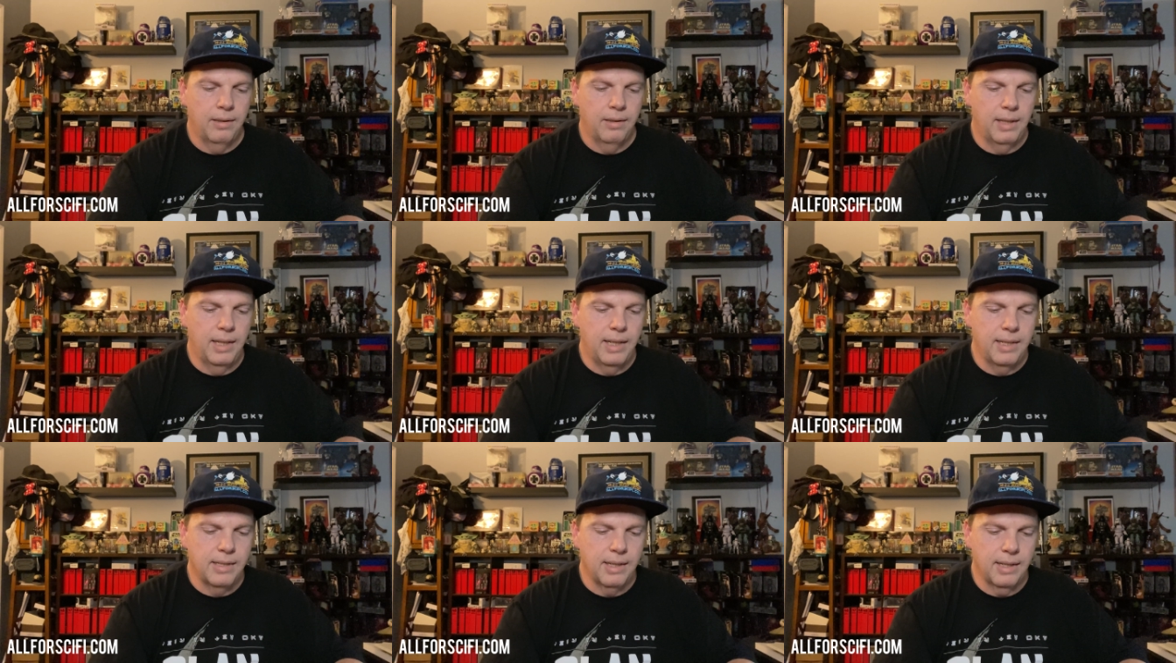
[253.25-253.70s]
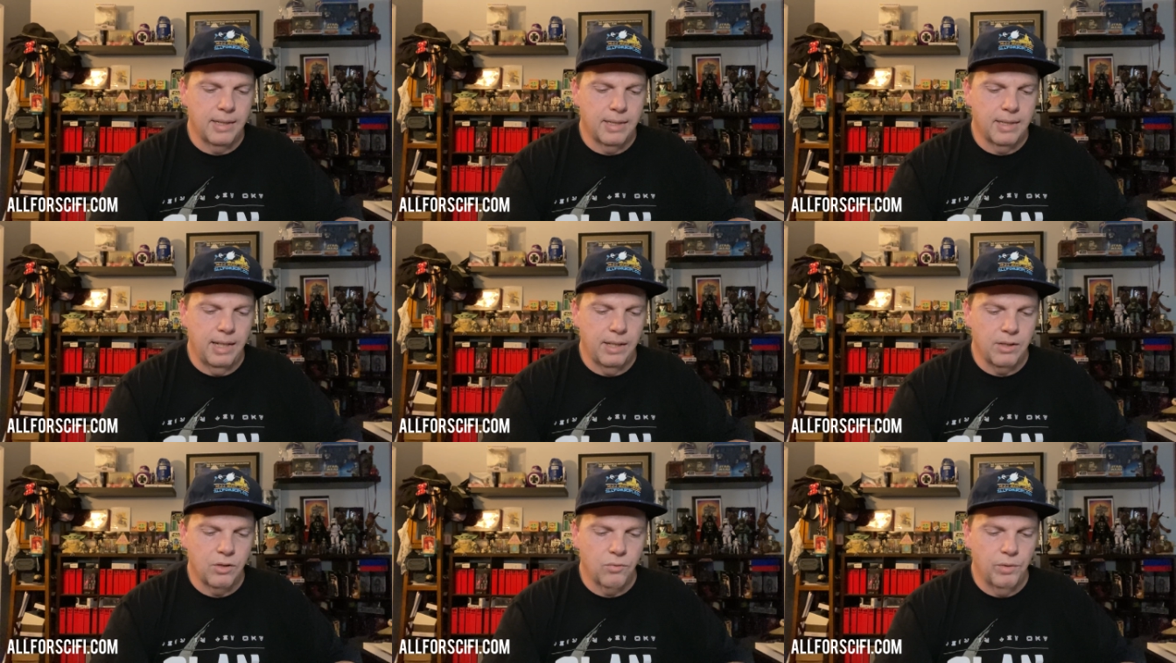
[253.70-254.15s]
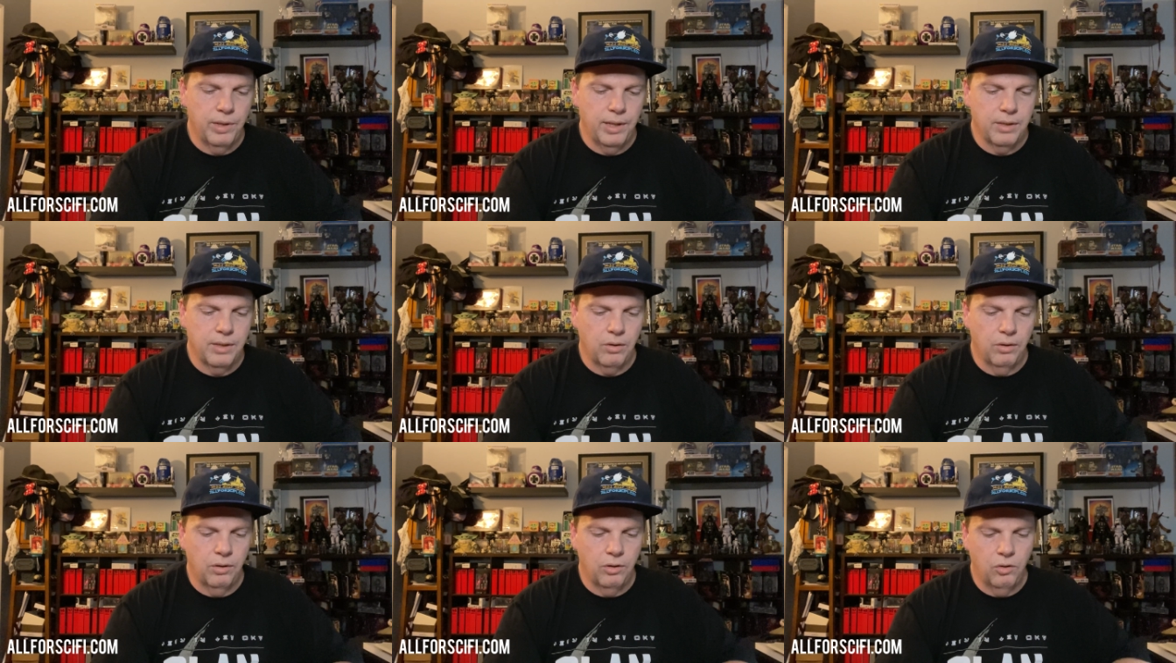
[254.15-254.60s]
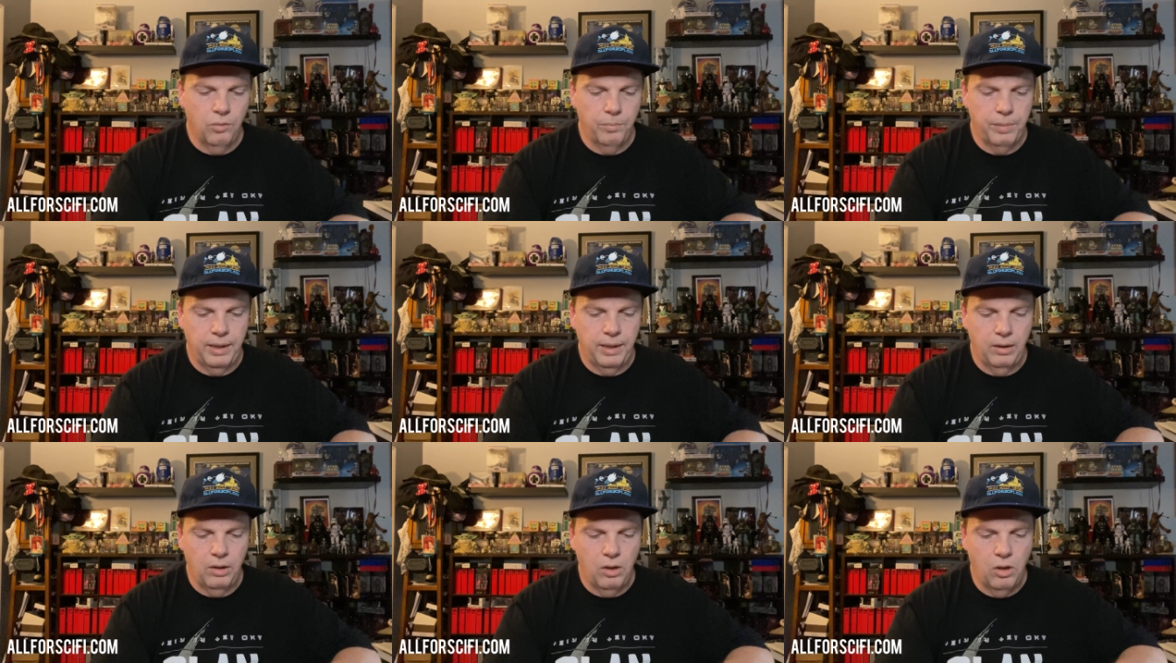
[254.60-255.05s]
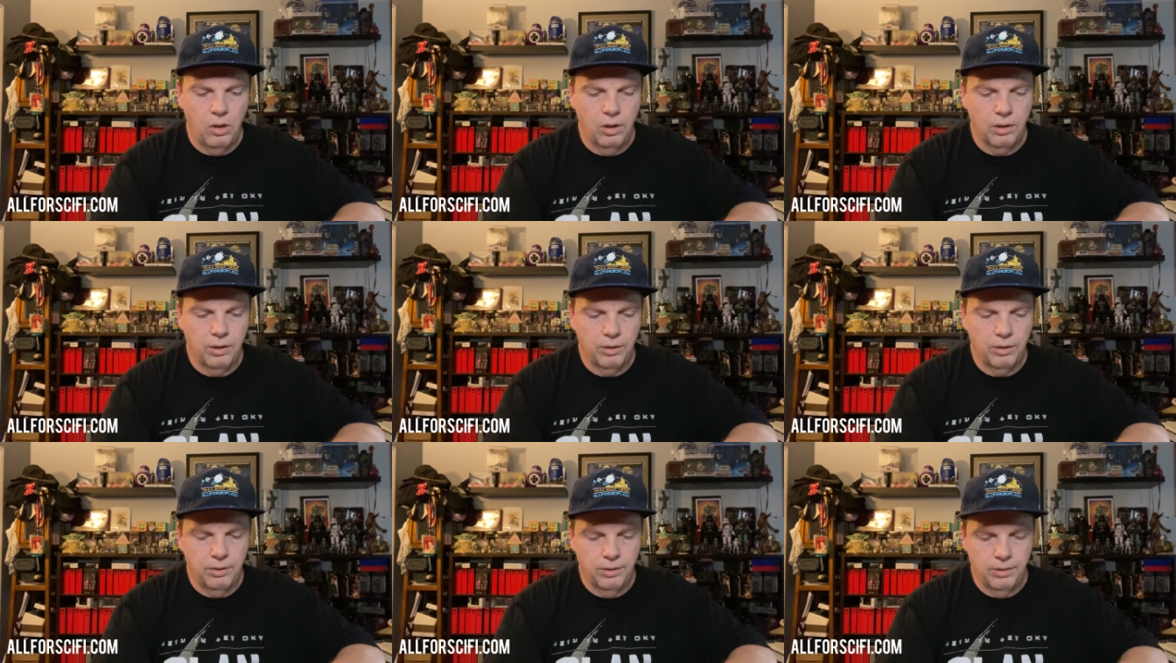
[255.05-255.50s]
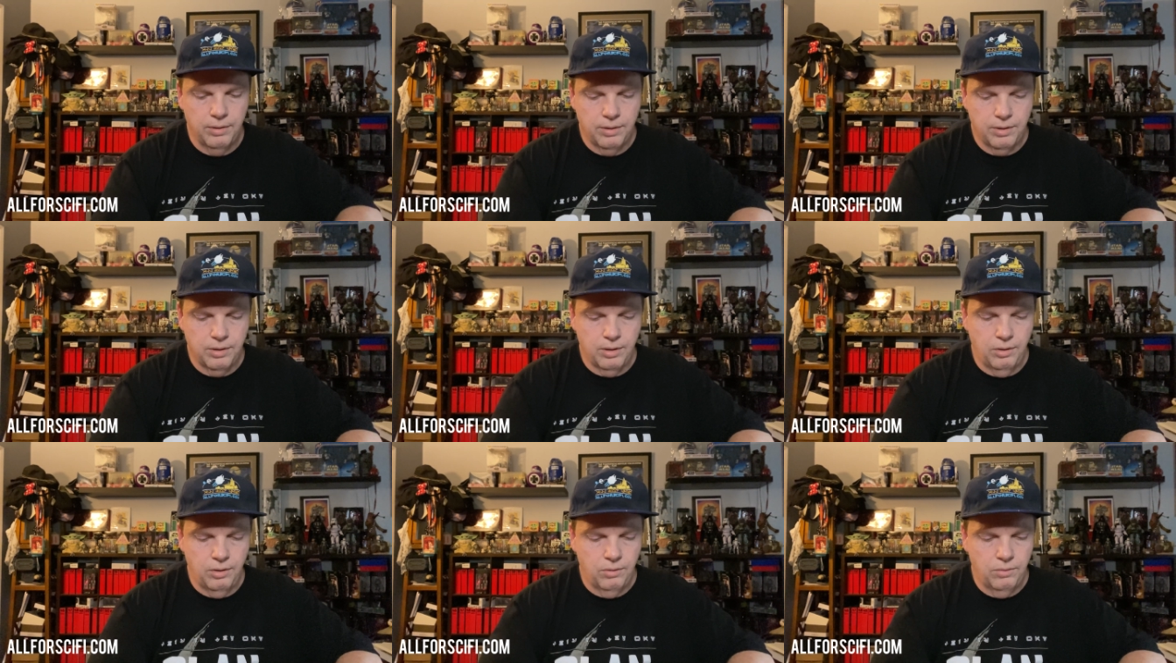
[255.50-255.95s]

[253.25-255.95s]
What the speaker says: These accessories are a little bit longer, so.